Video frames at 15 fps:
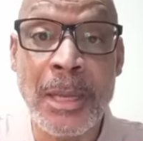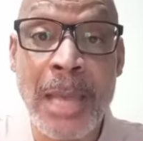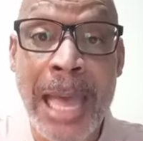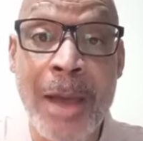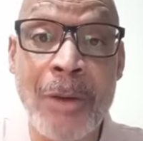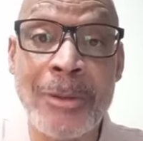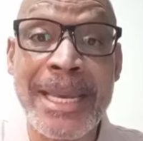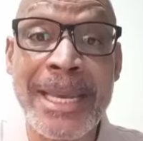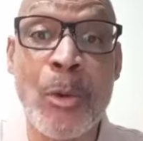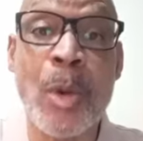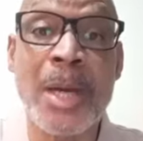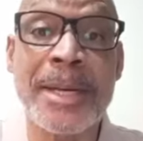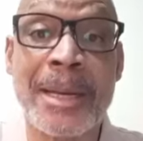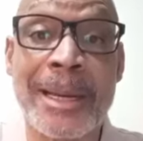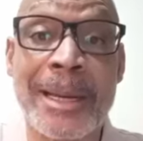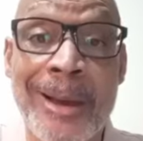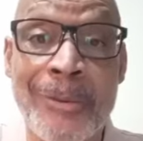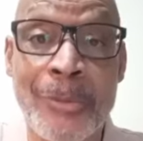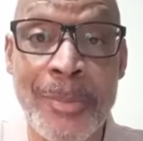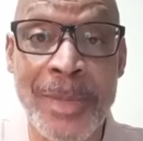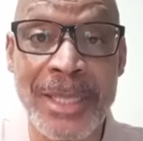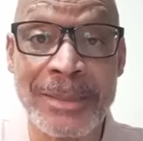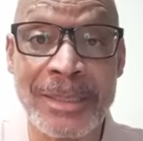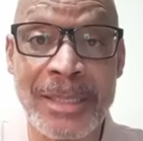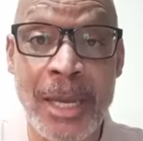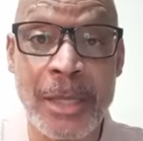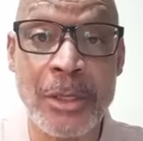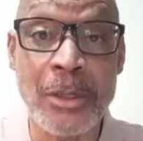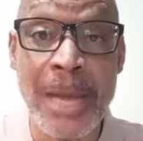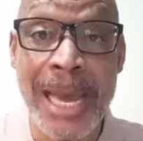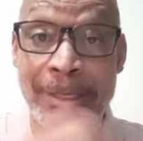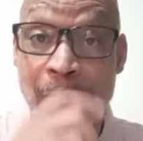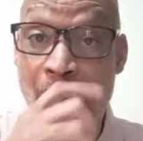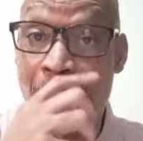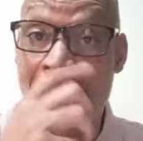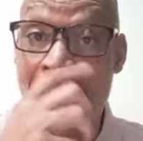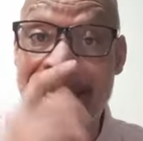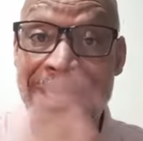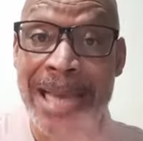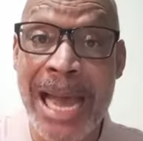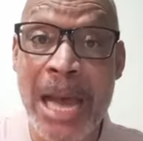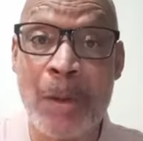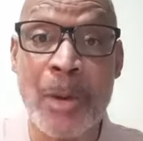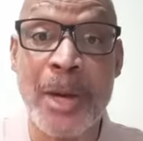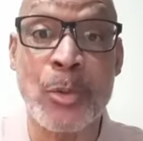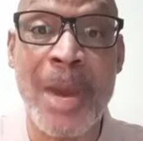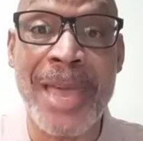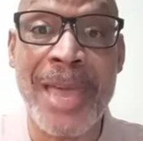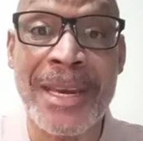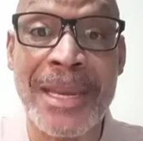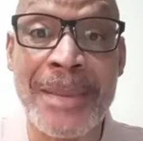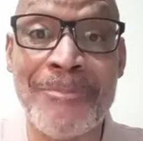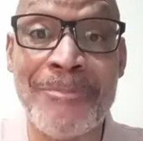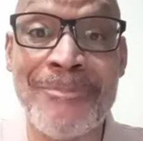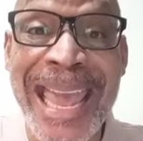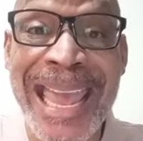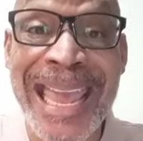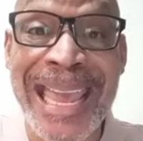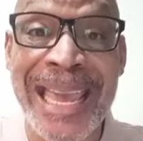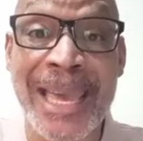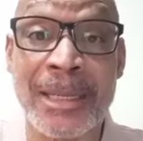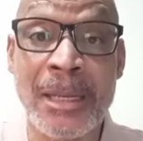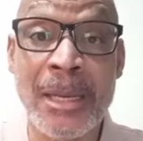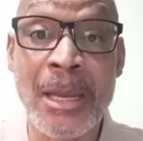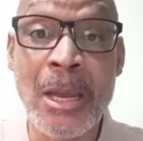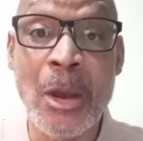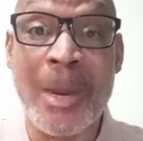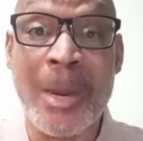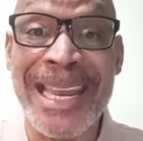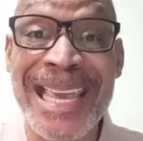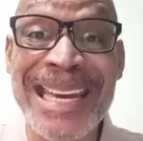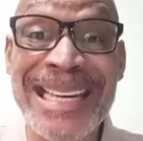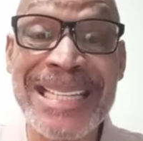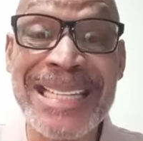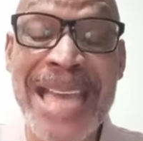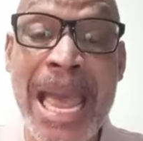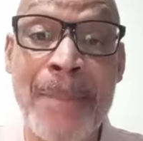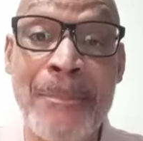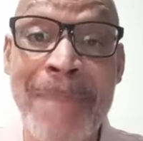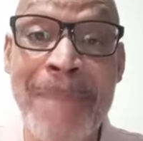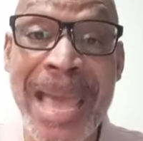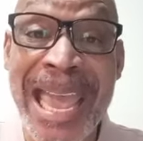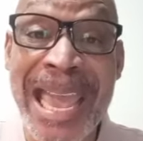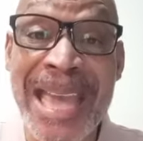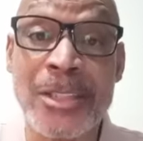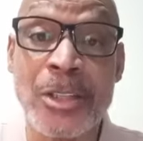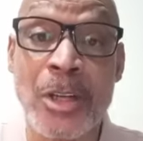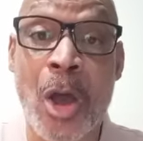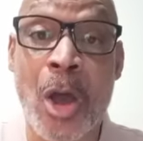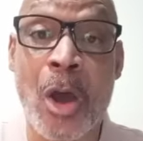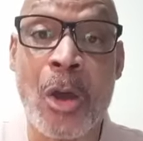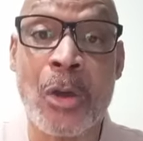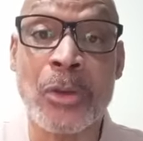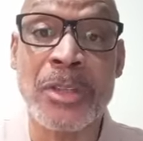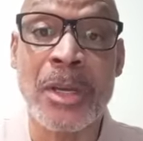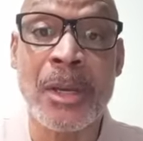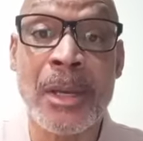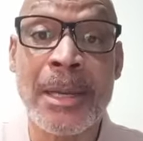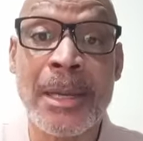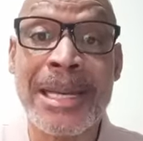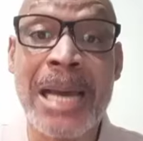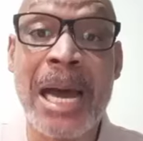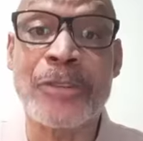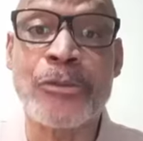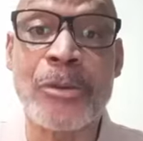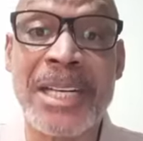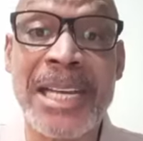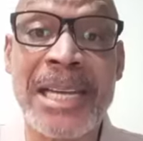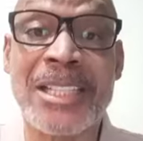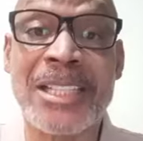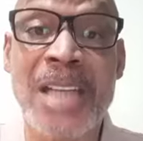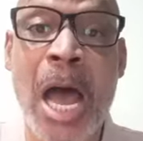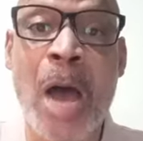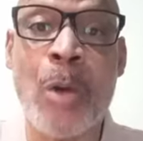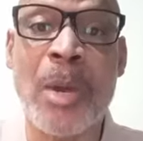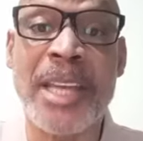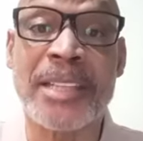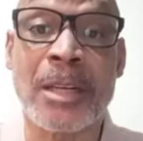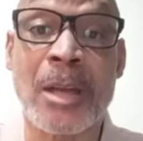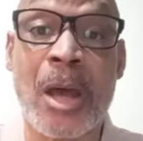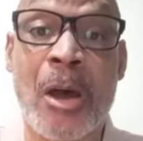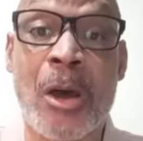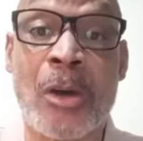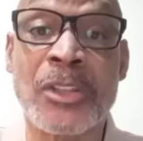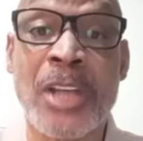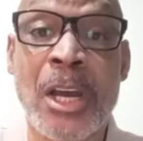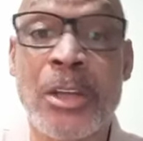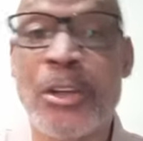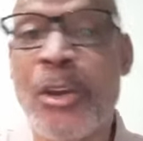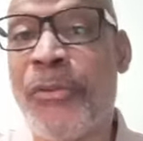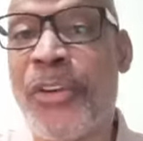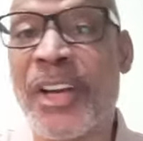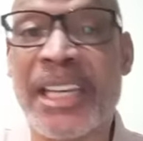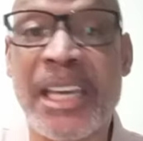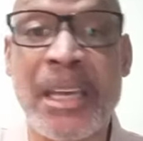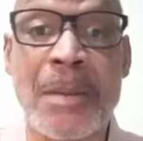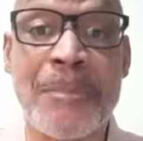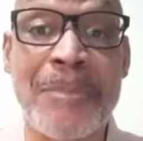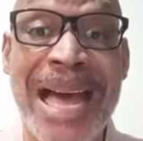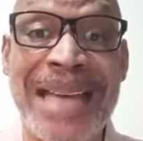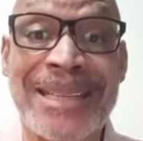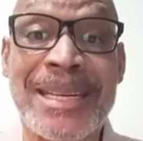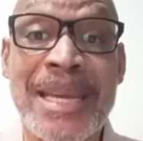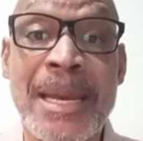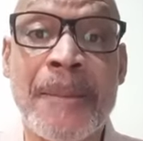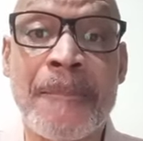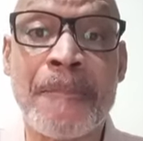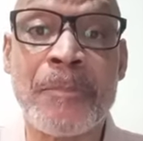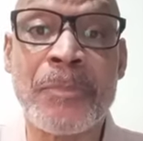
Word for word: I don't care what the government say. You got to obey Yahweh rather than man. When anytime man's laws contradicts Yahweh's laws, you forget about them.